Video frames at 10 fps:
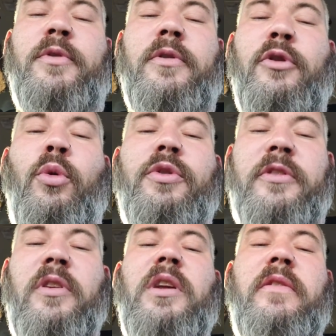you'll
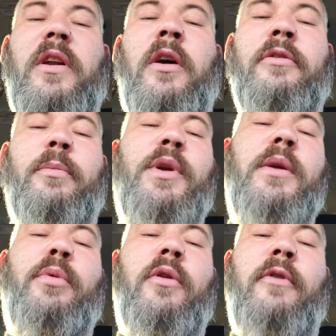see that other
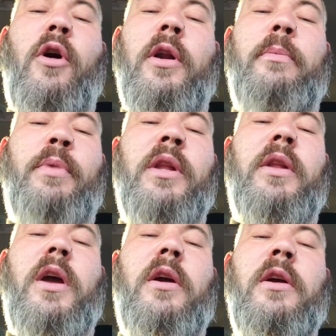people have already been
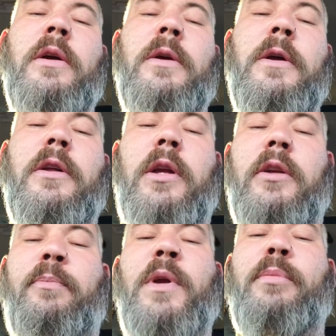there.
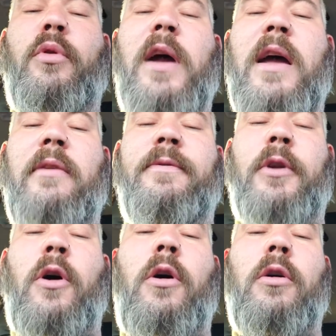Like, people have
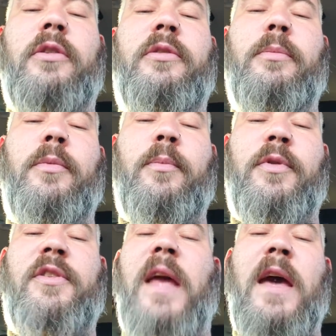logs
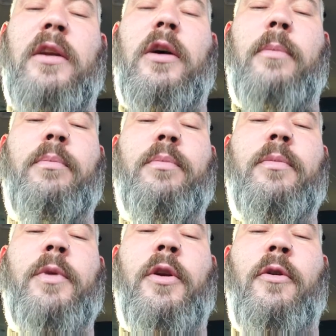sat up,
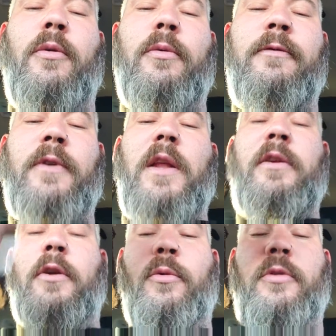
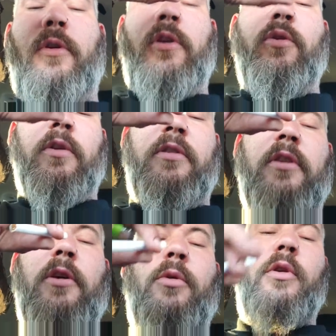so you could
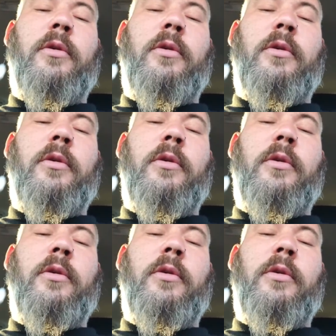sit on